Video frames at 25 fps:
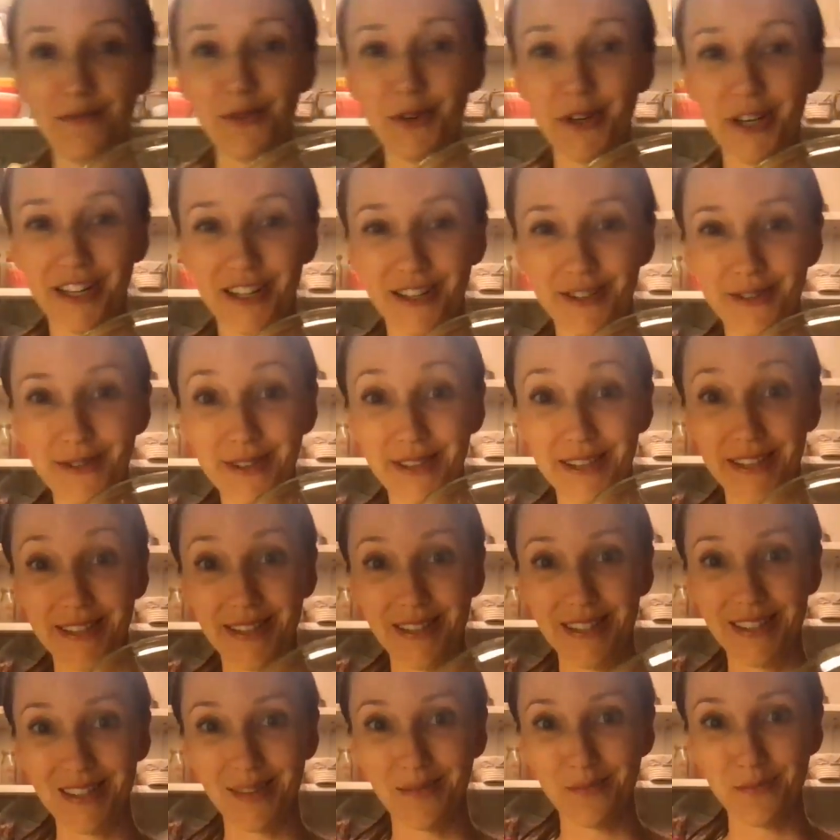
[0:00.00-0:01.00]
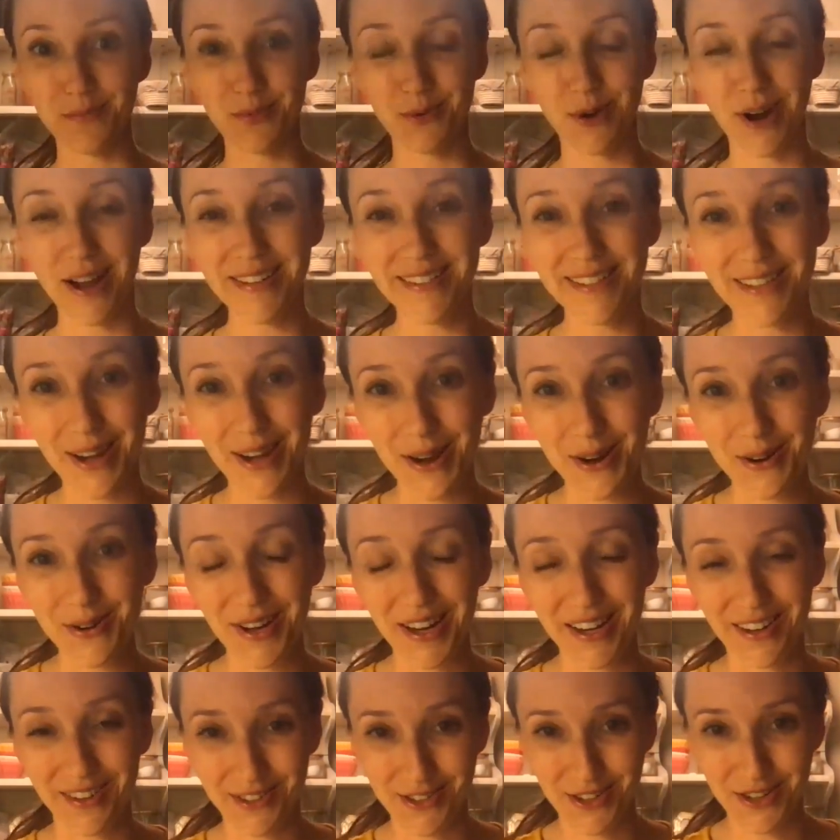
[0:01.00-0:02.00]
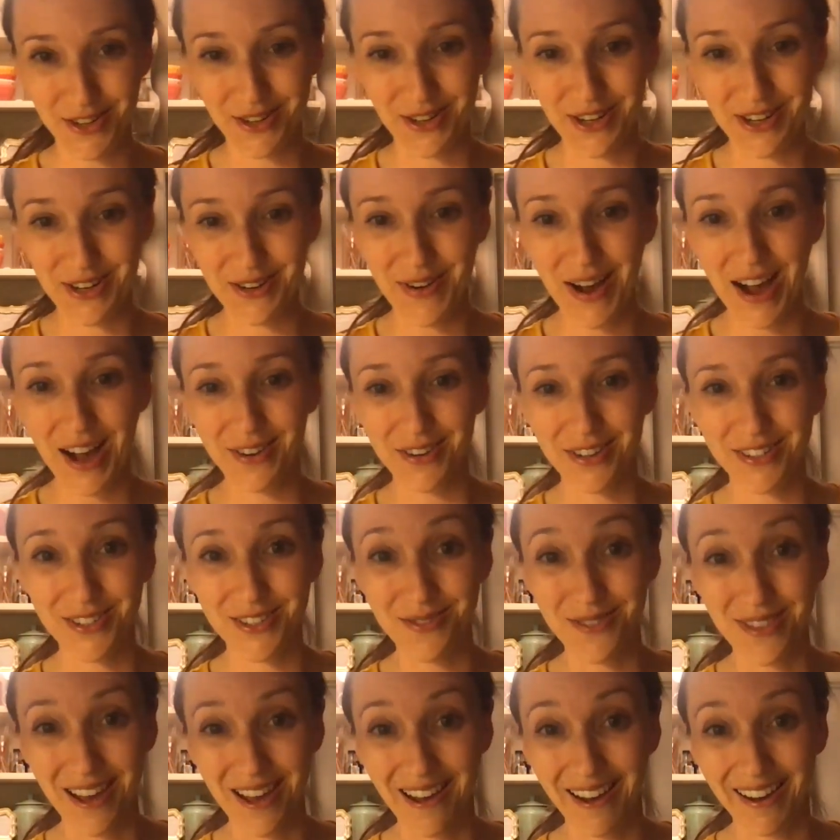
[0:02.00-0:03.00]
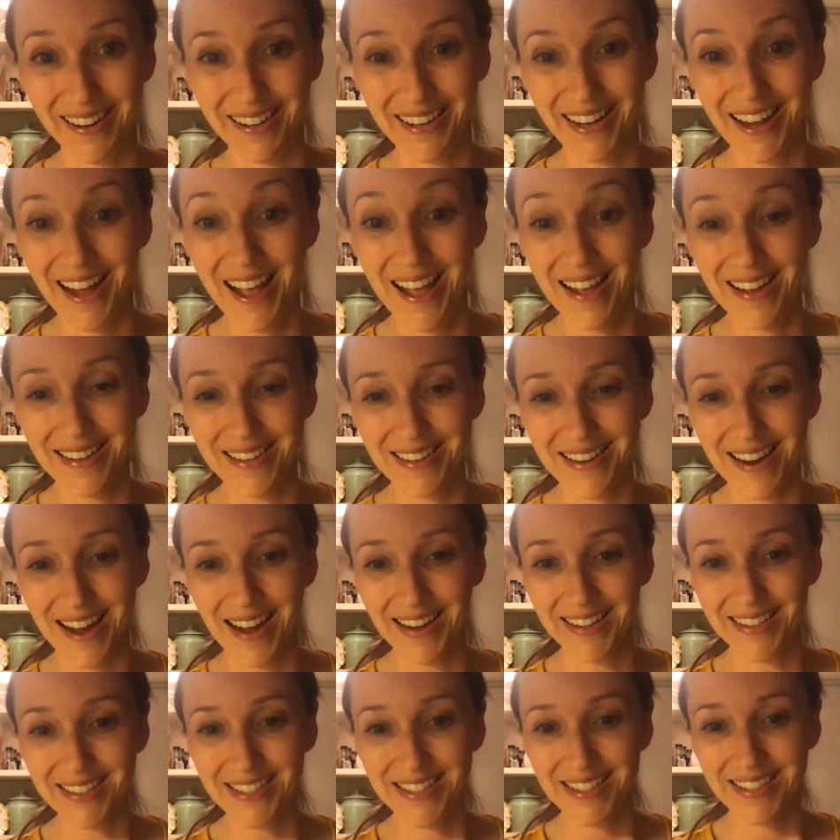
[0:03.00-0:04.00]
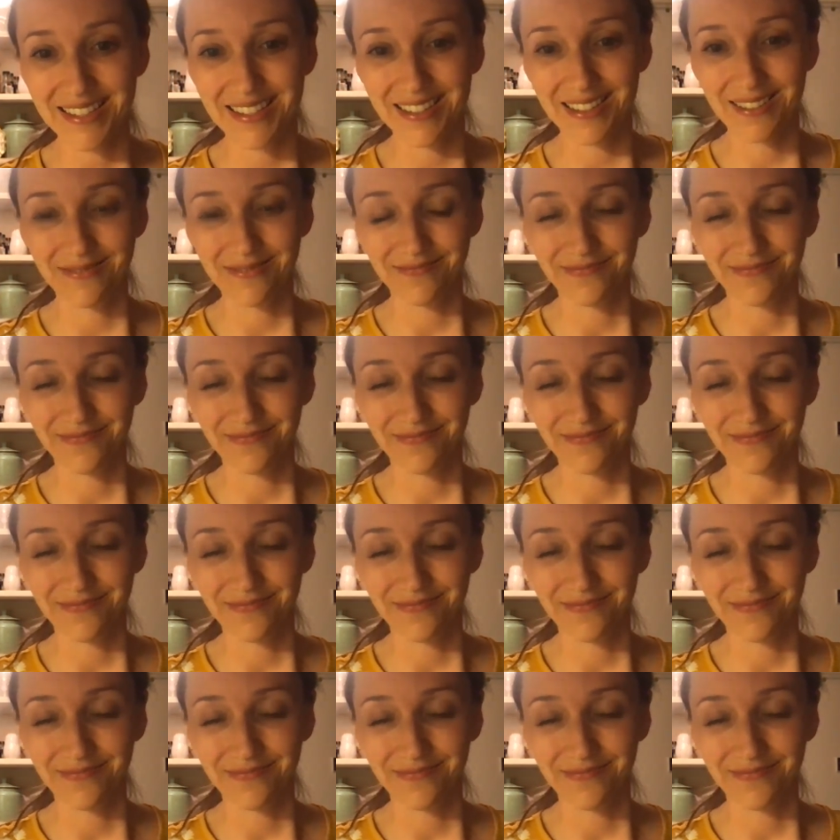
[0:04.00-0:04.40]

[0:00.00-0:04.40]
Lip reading: free to use this in some bread dough, and I'll show you how to do that next.